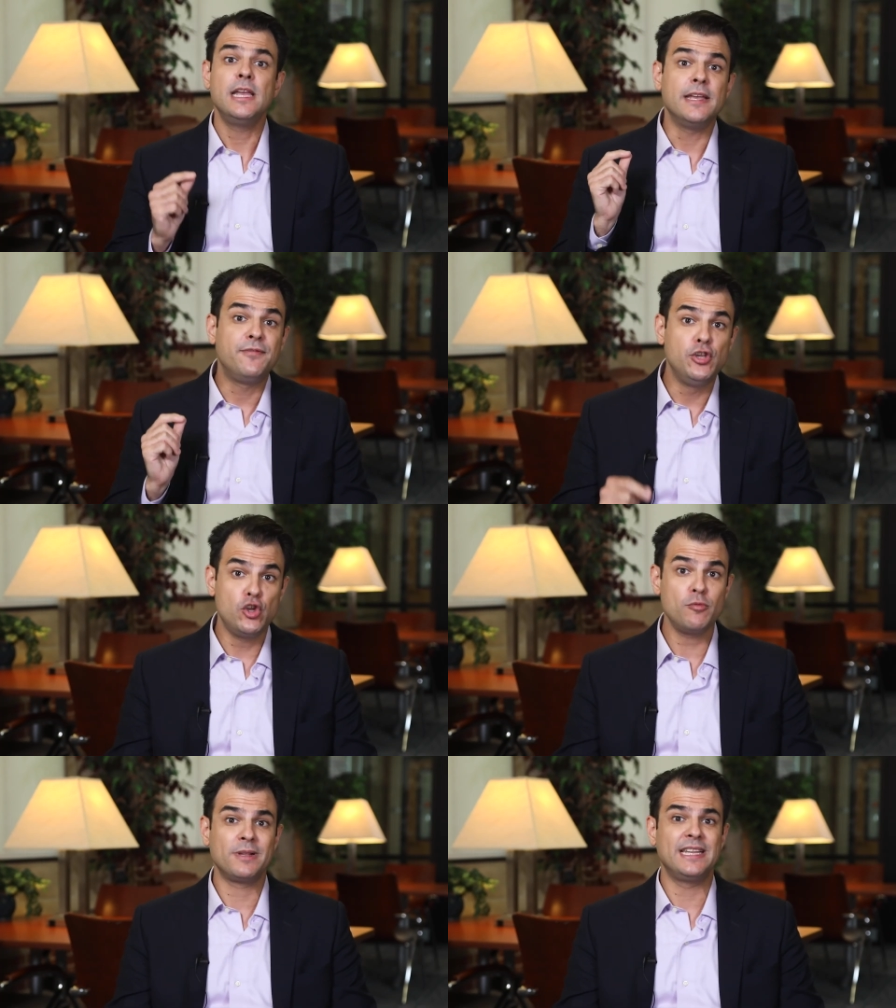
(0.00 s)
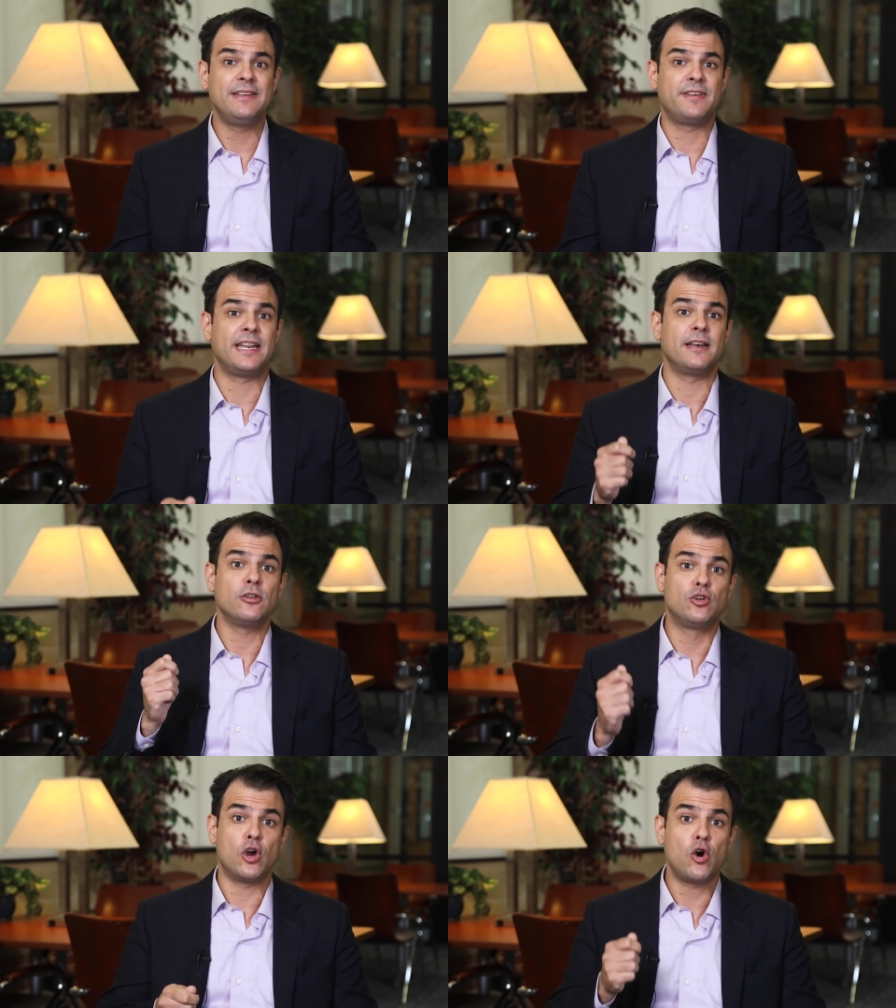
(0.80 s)
If you believe in
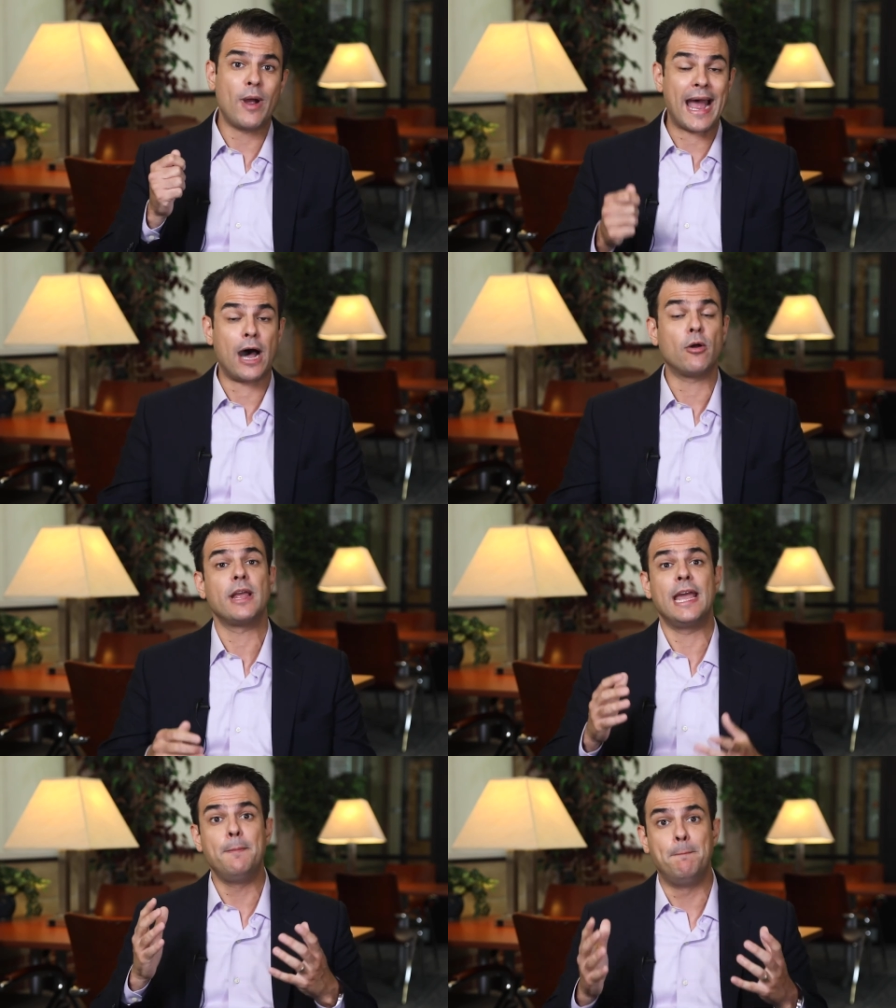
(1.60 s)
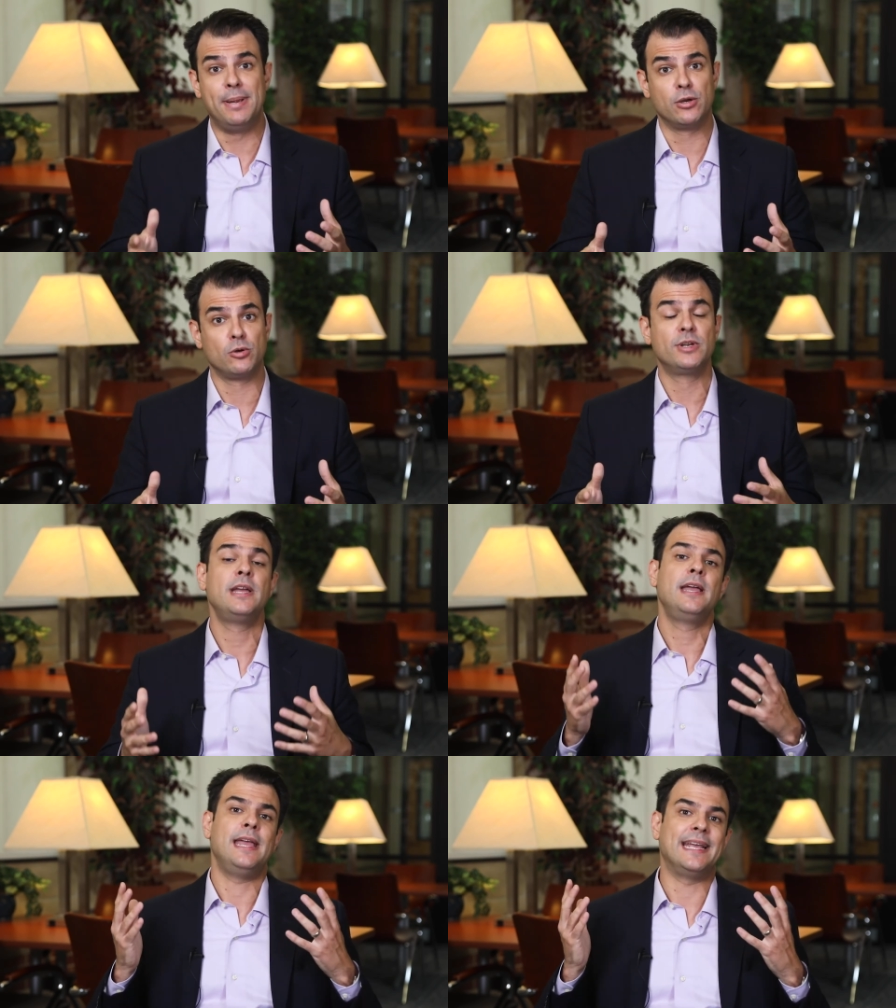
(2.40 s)
it, go out and
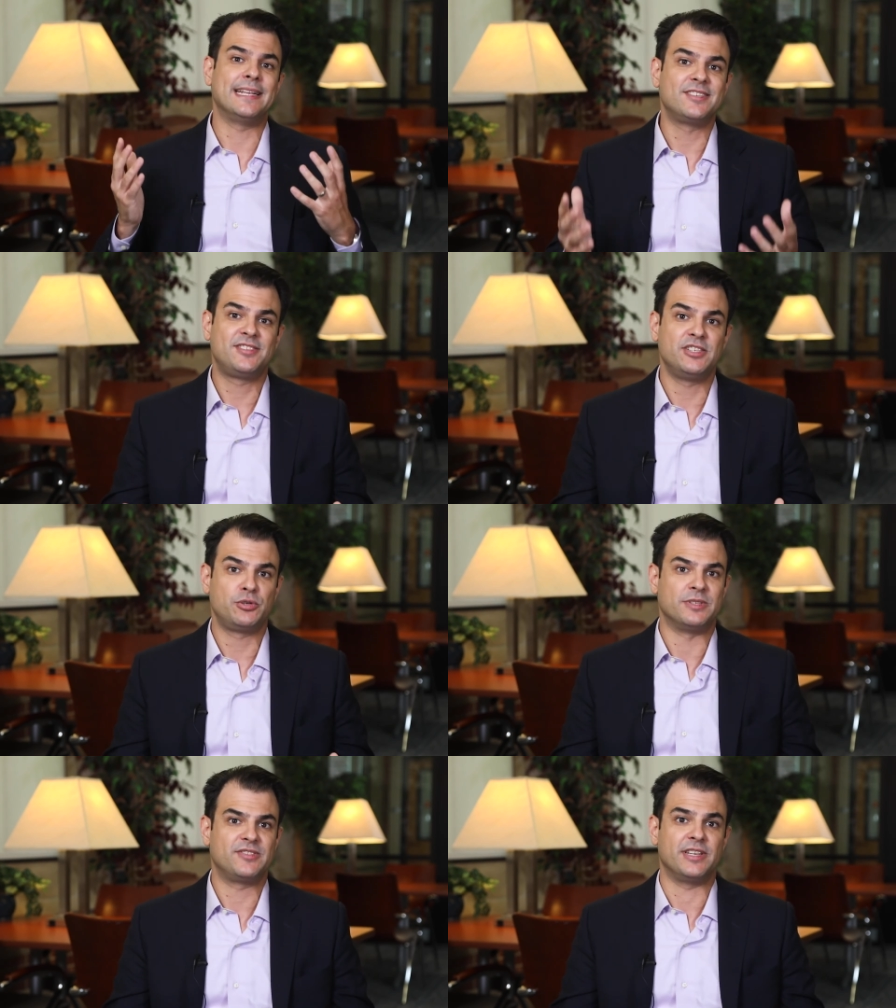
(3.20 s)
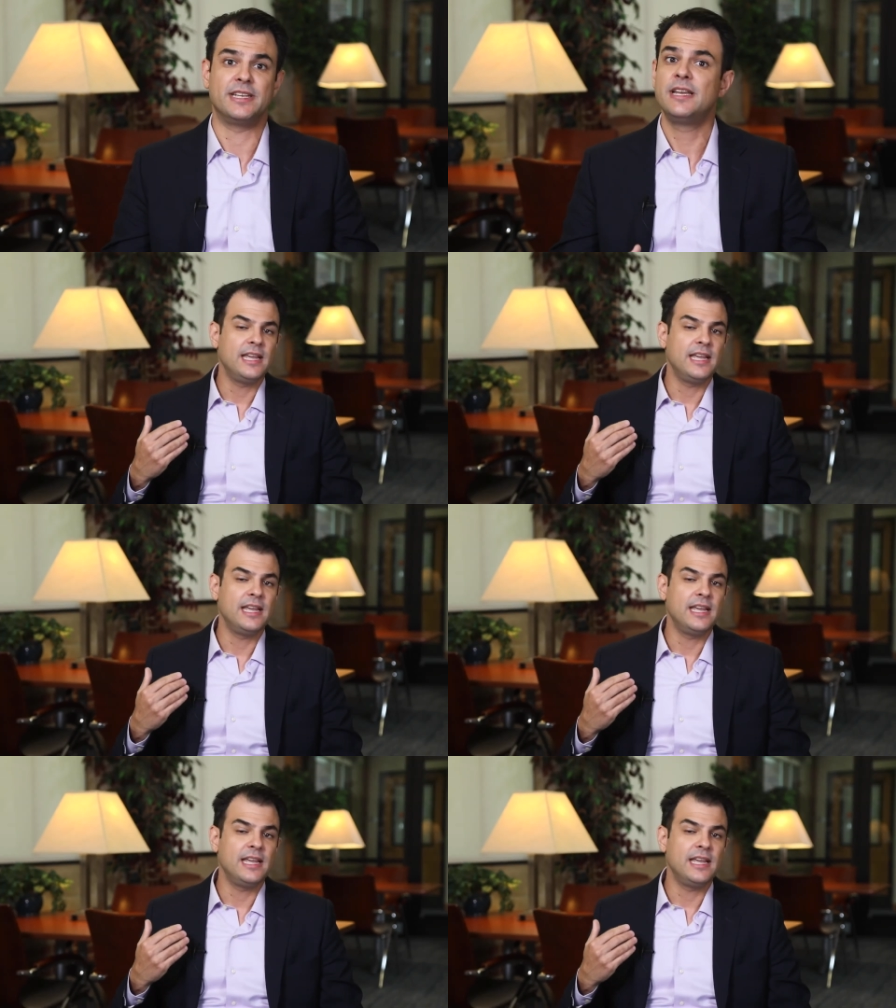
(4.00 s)
build a constituency.